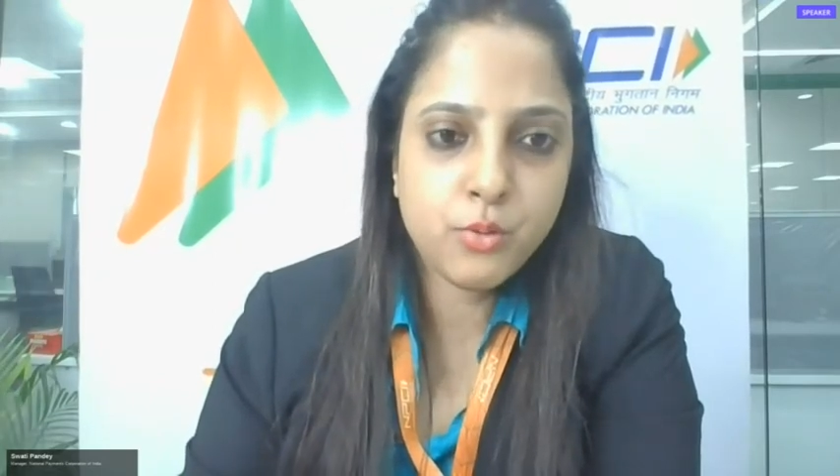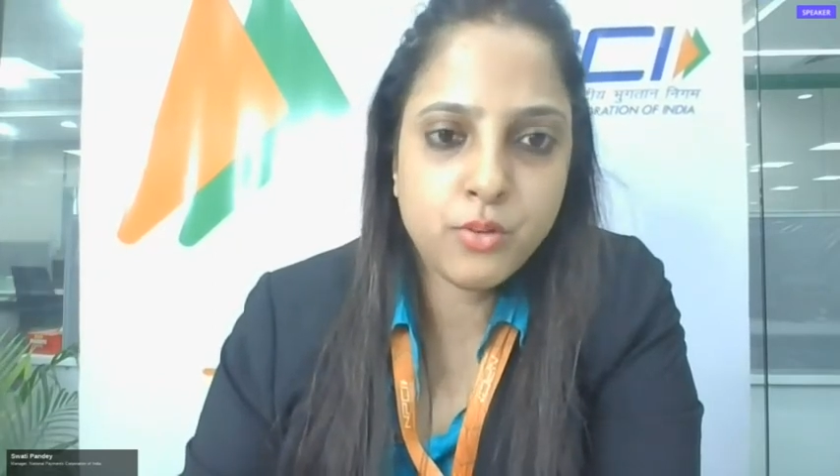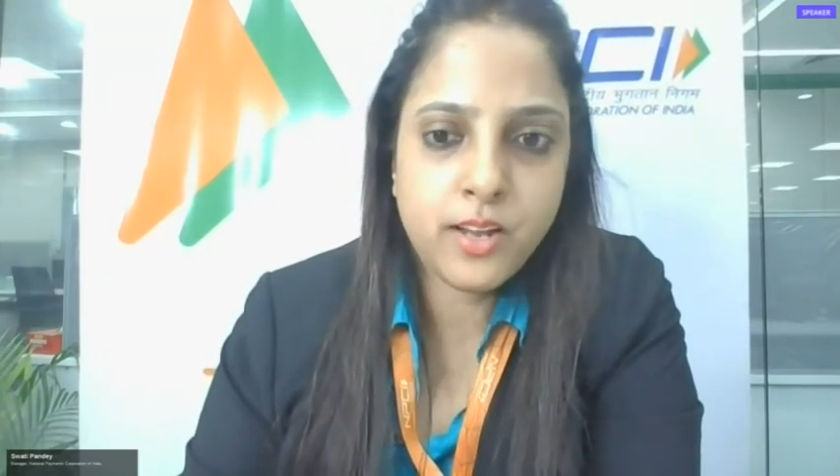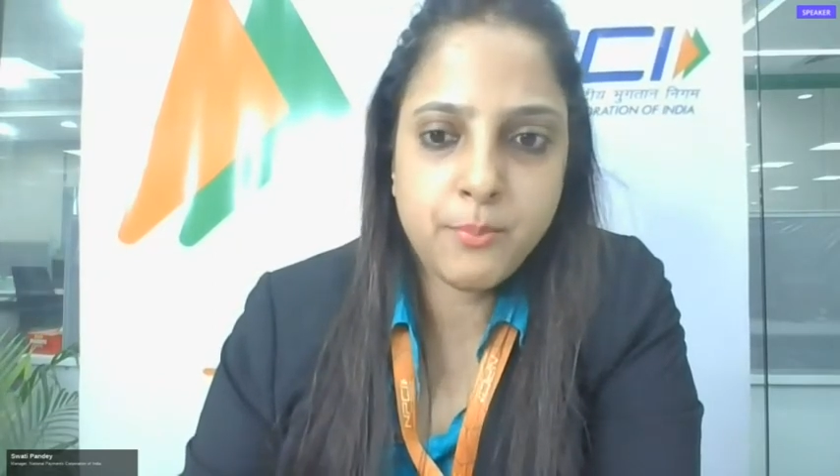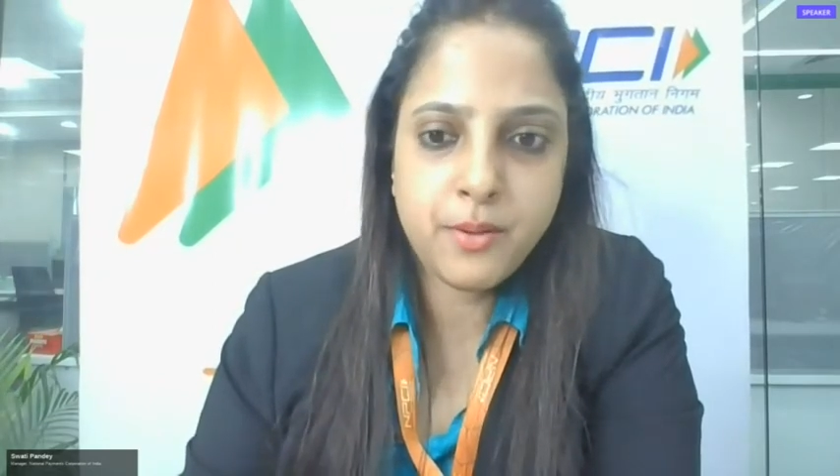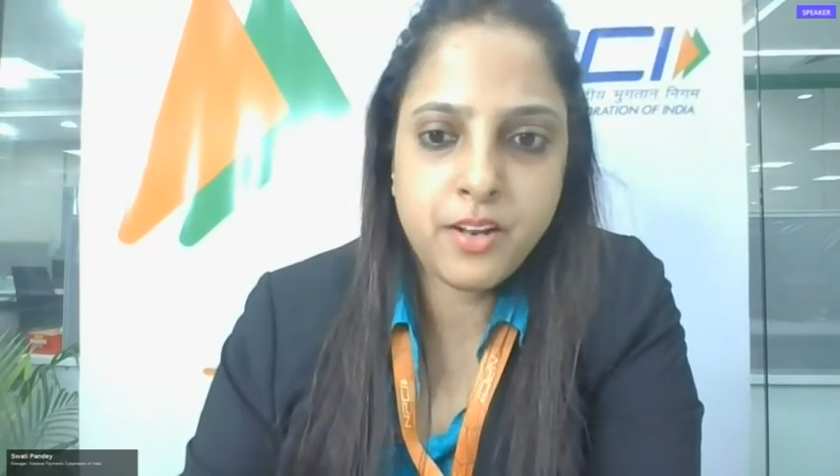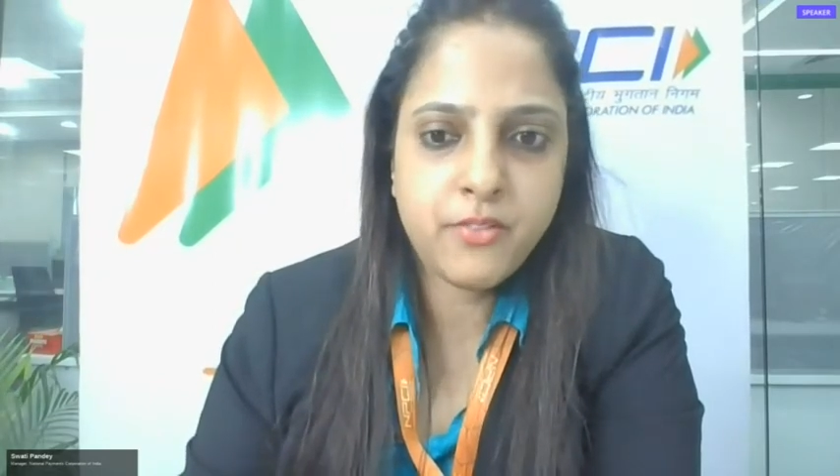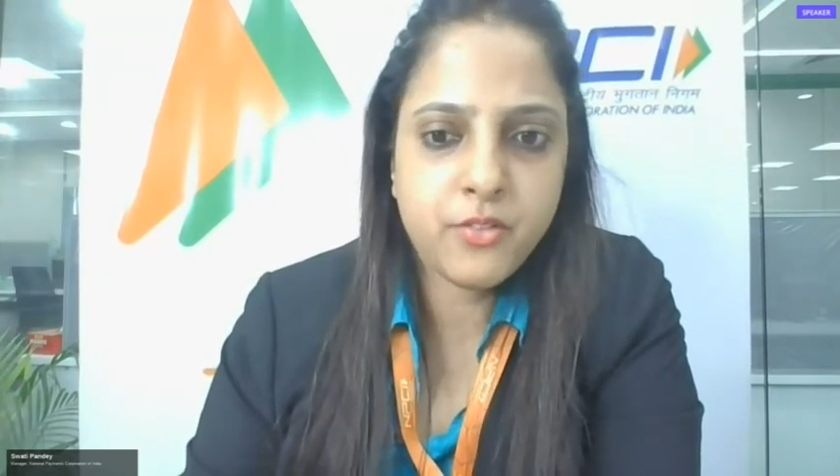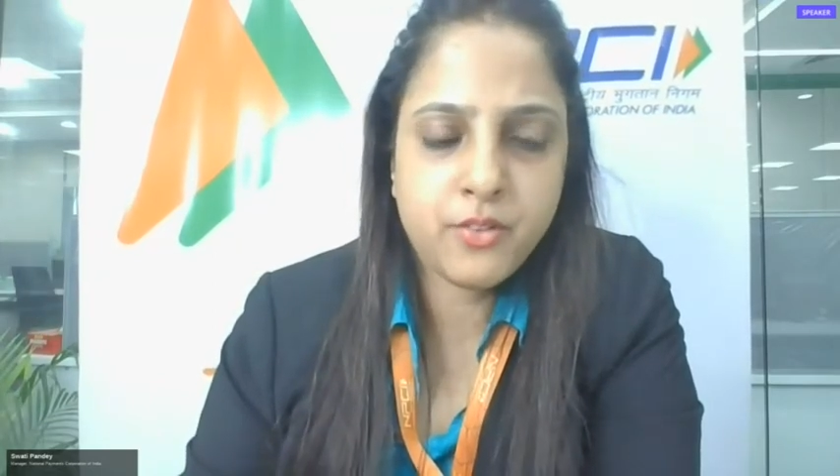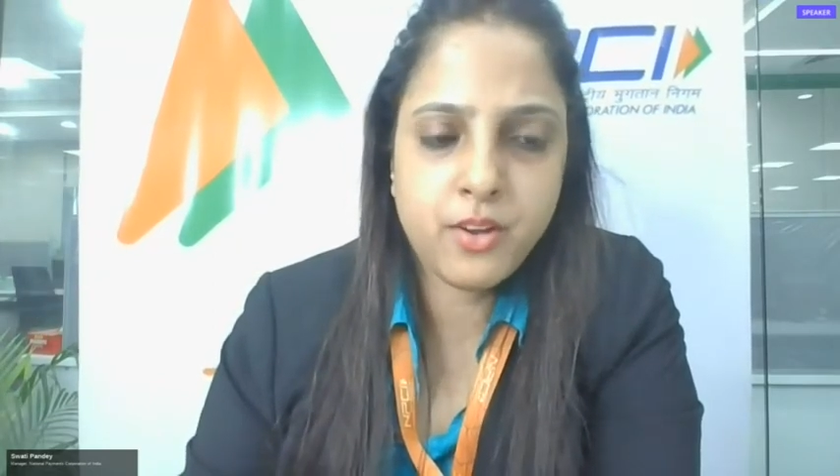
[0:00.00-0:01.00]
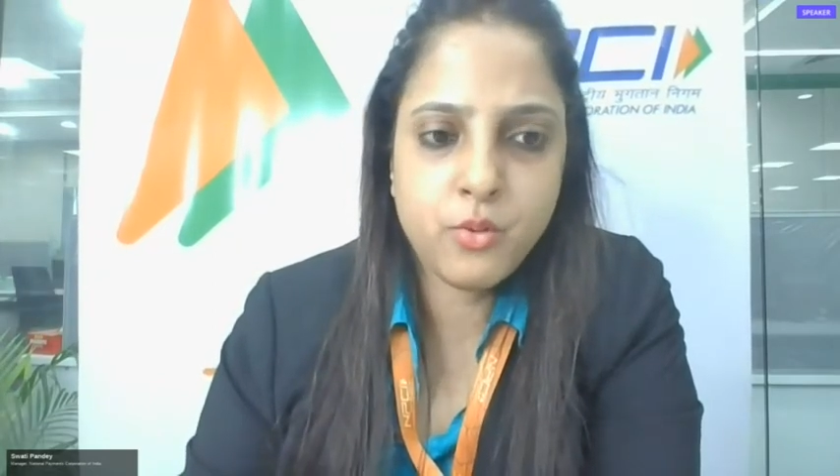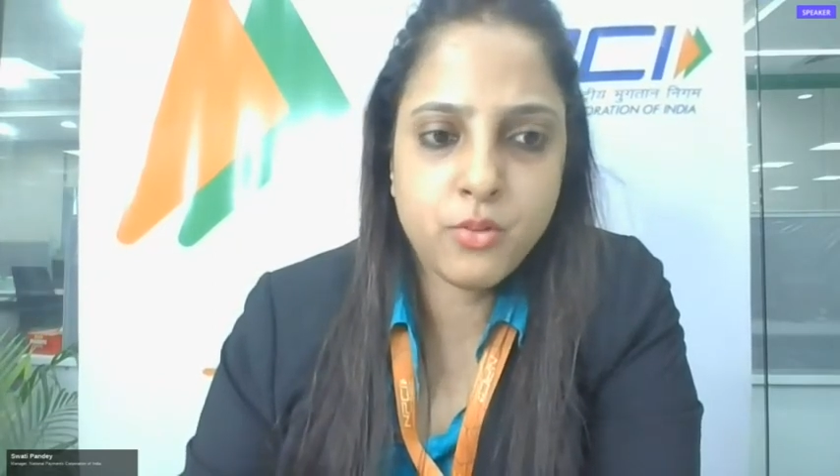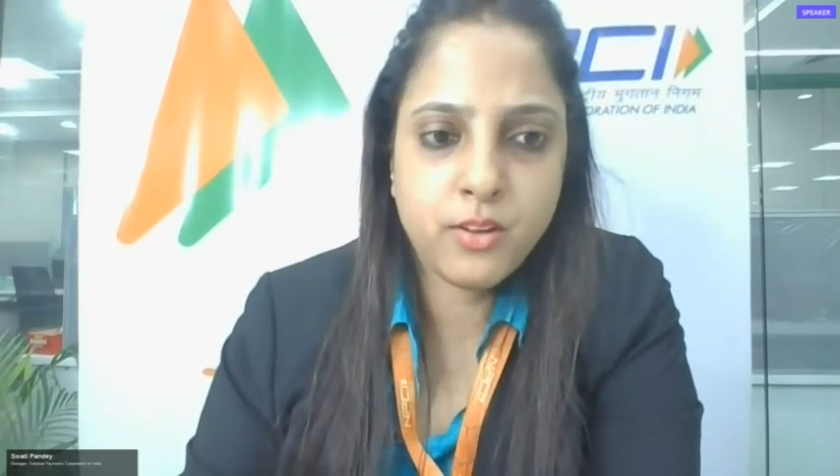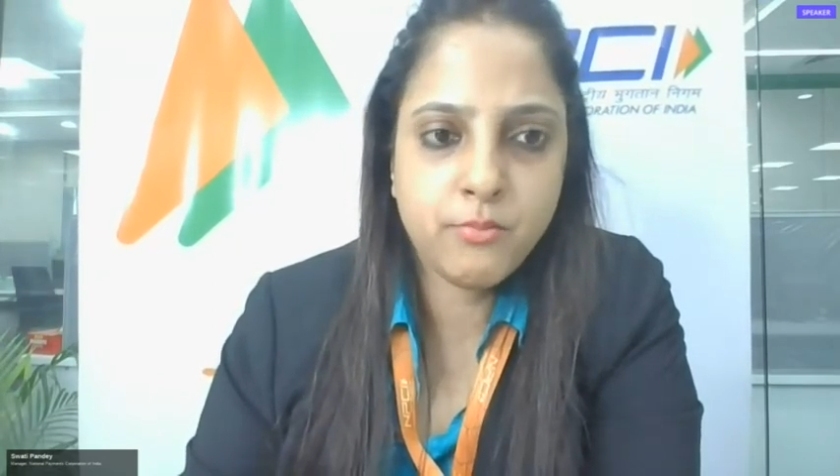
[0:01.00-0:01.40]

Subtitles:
to the end beneficiary using